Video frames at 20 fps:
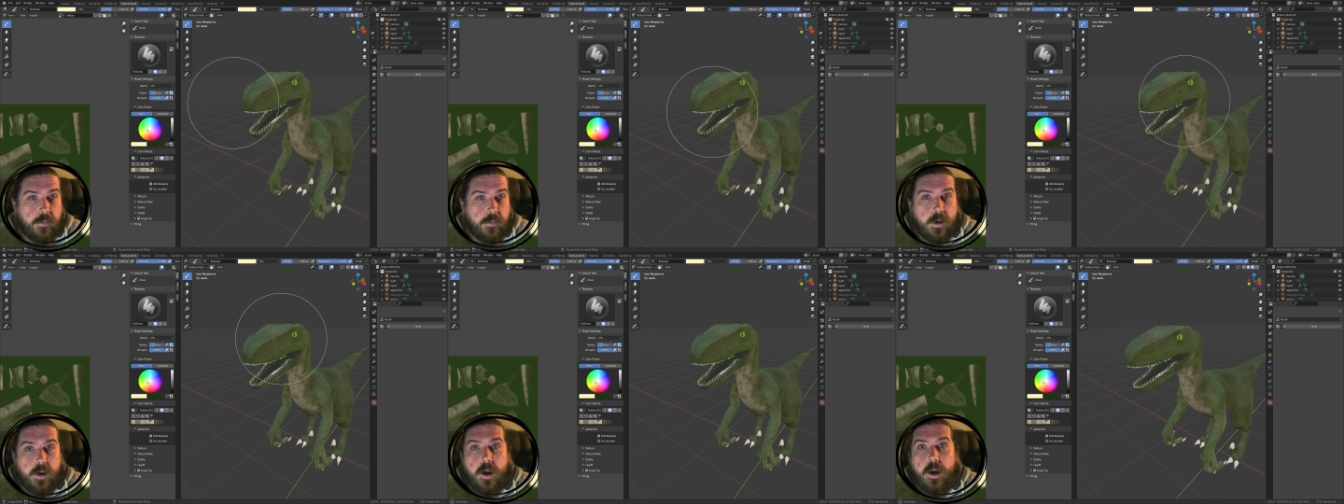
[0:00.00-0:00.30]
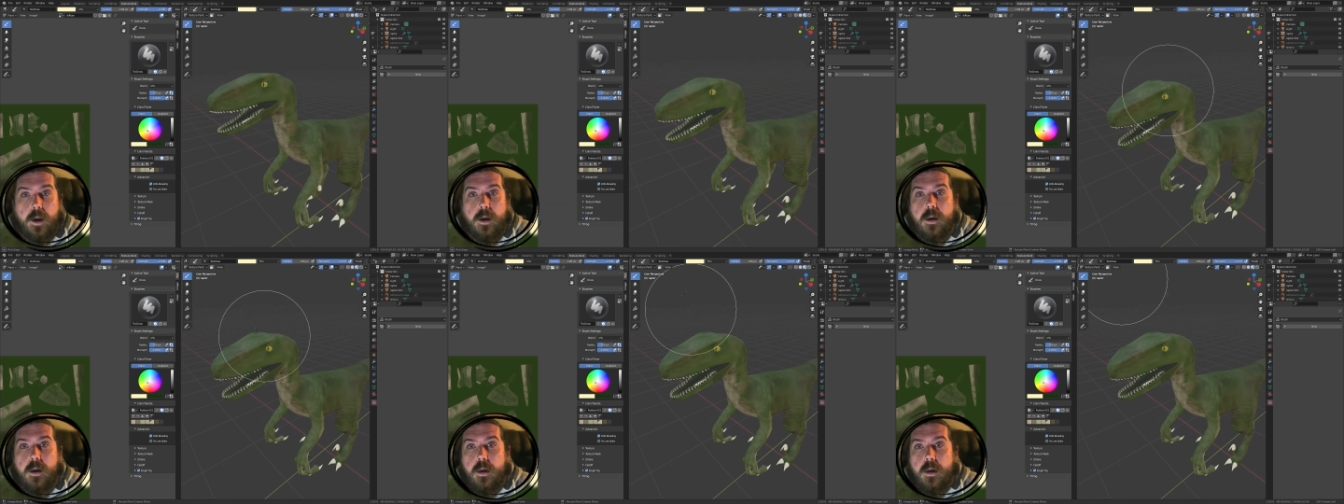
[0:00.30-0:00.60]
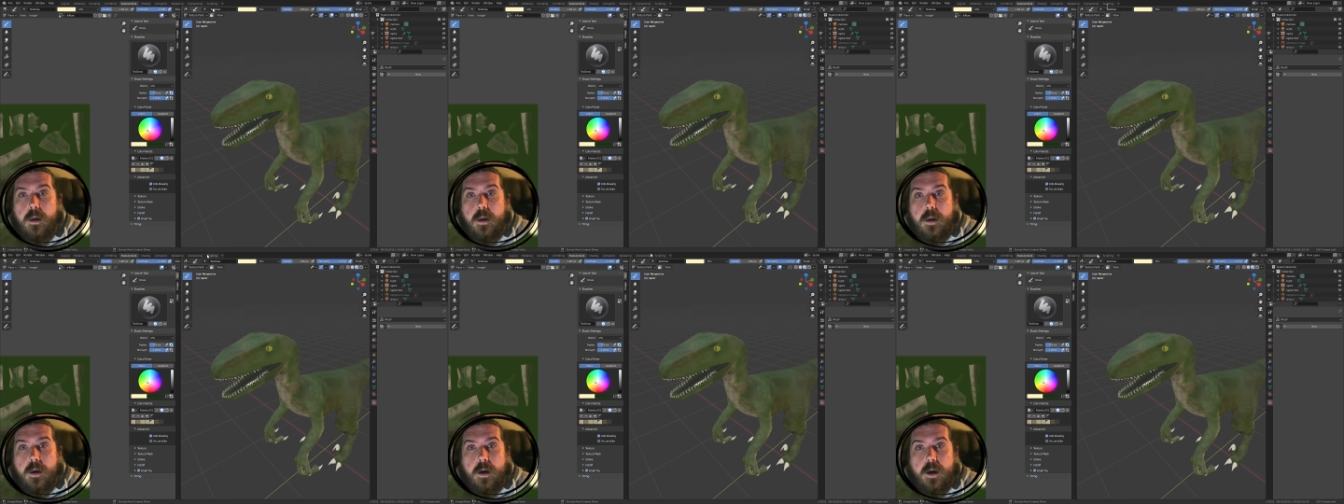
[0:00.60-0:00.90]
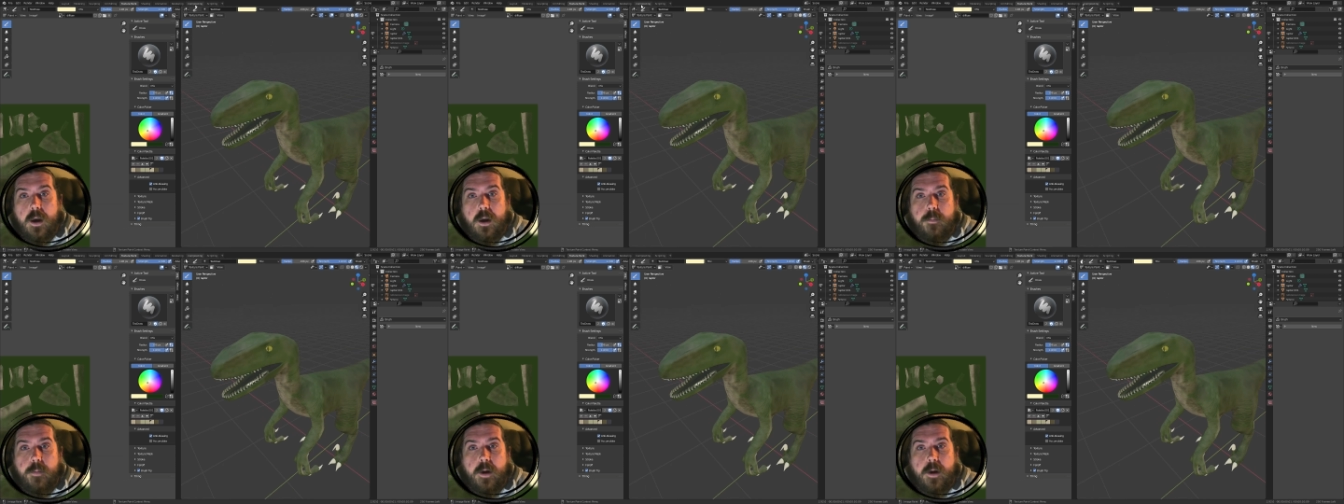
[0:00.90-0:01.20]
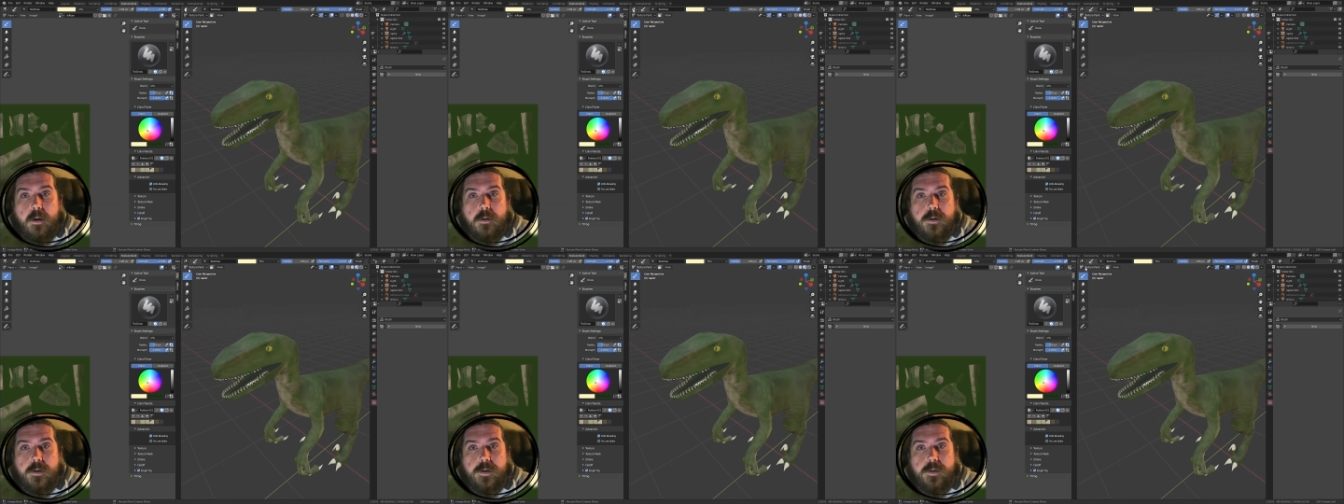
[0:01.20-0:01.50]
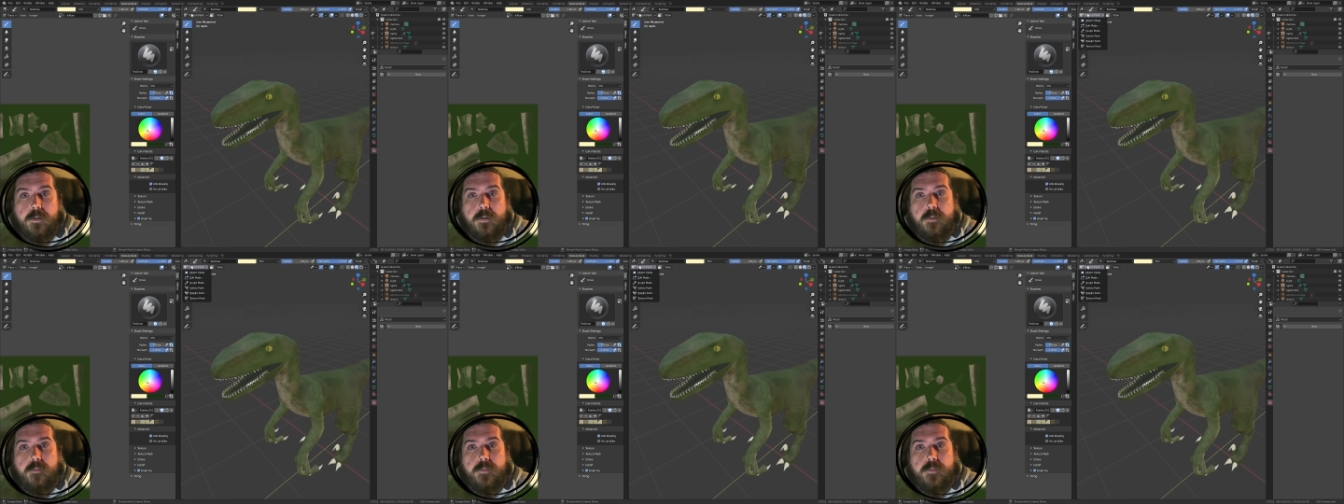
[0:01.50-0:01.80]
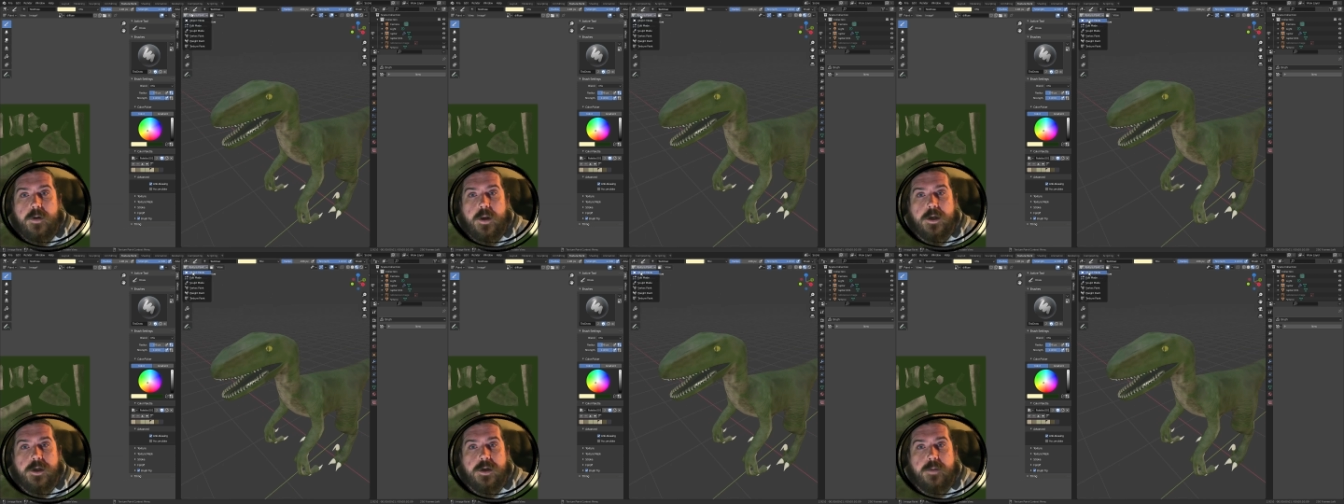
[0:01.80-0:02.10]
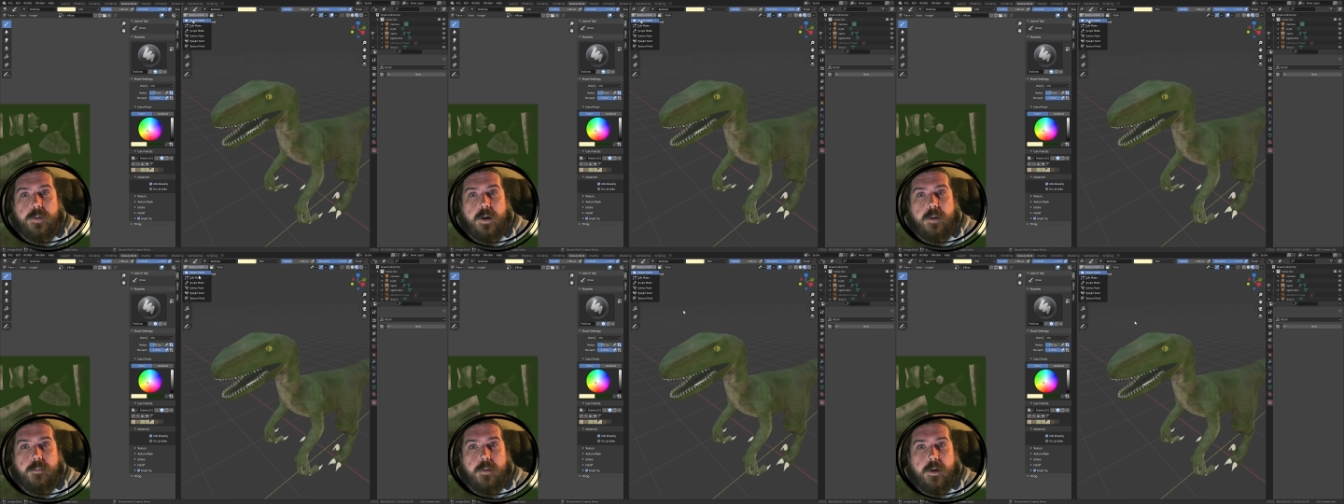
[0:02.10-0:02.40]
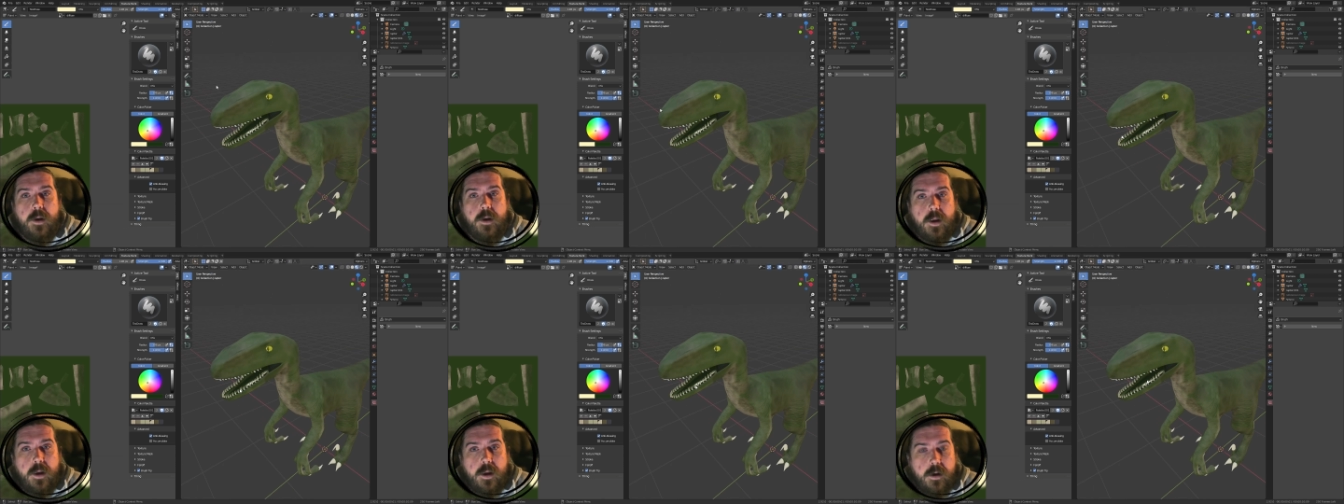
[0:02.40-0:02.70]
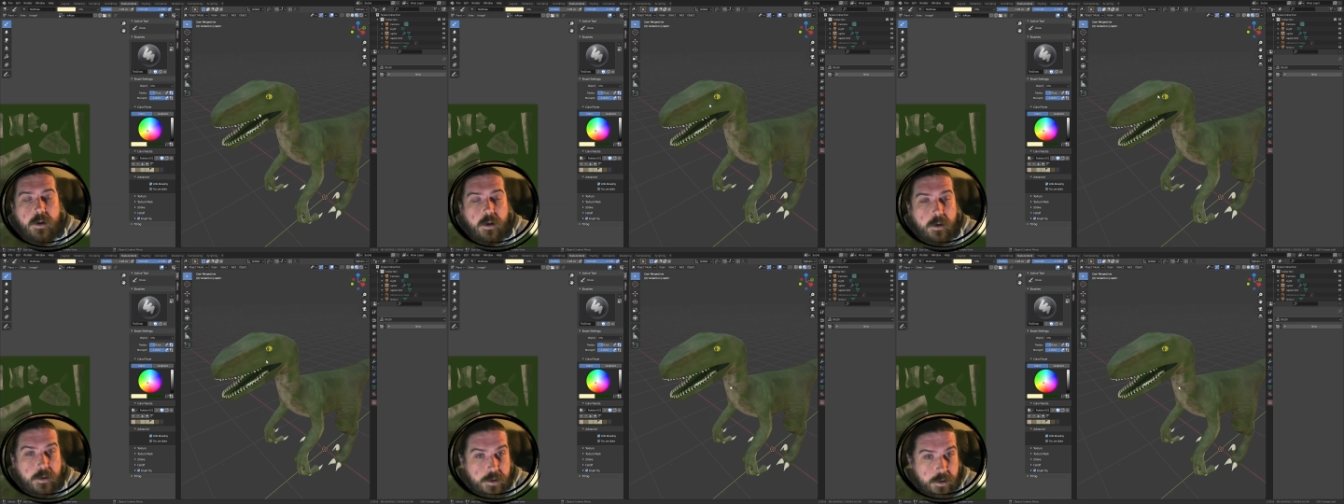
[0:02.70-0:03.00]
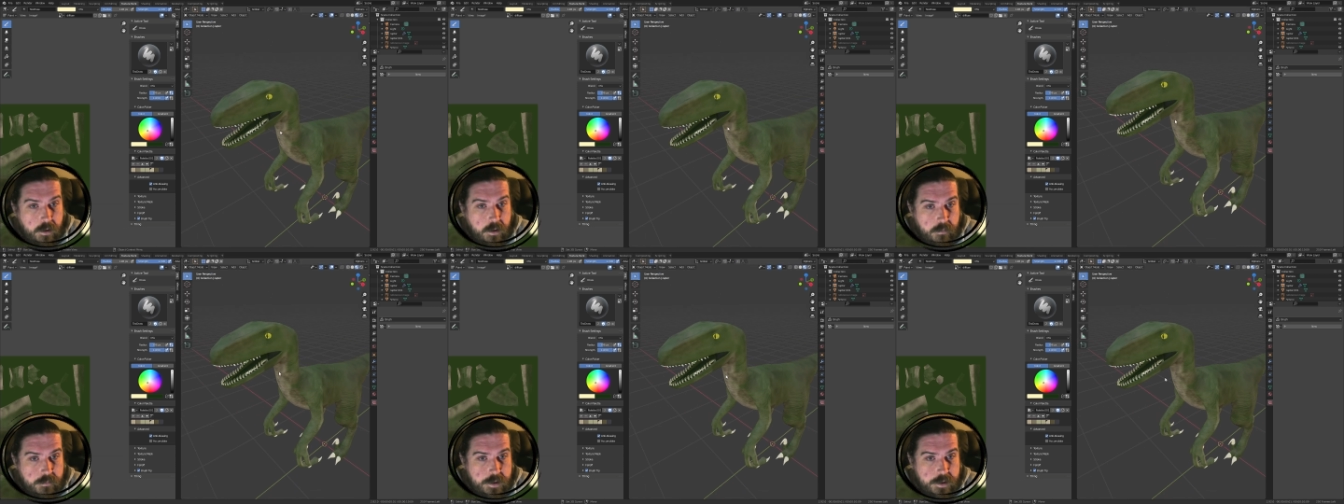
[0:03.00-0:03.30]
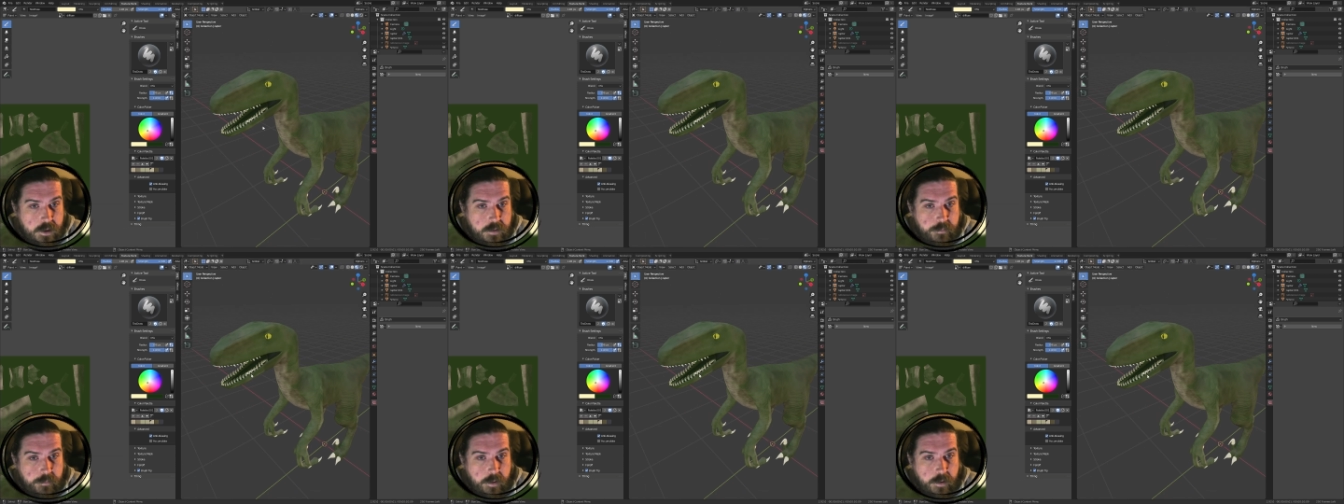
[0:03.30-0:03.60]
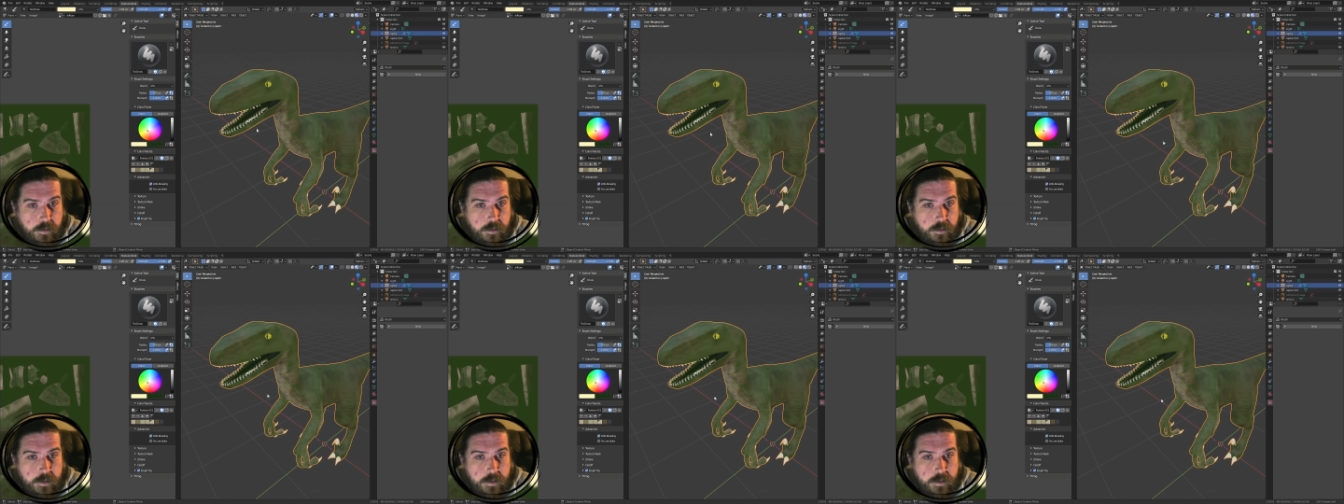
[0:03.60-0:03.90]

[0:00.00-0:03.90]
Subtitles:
Okay. Come out of texture paint mode here. Go to object mode.